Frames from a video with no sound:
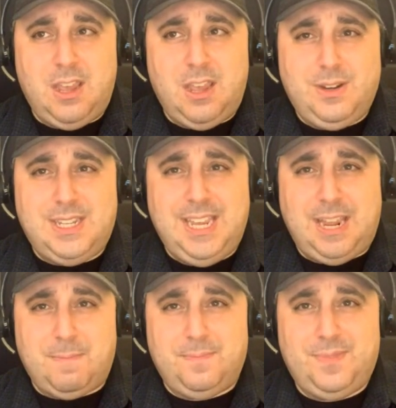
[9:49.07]
your
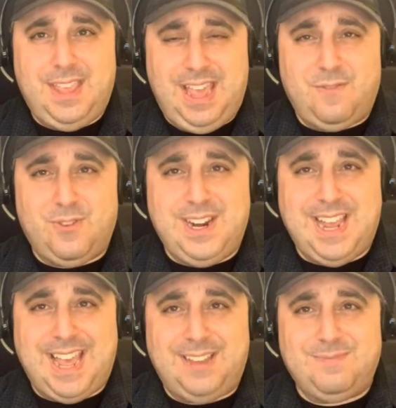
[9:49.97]
team
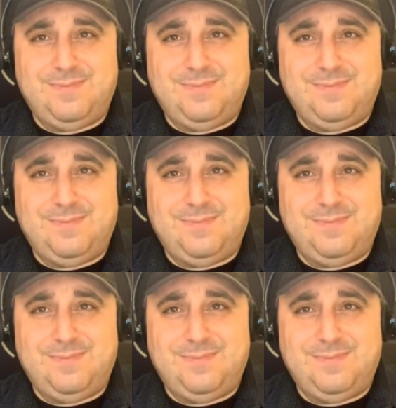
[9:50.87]
every day.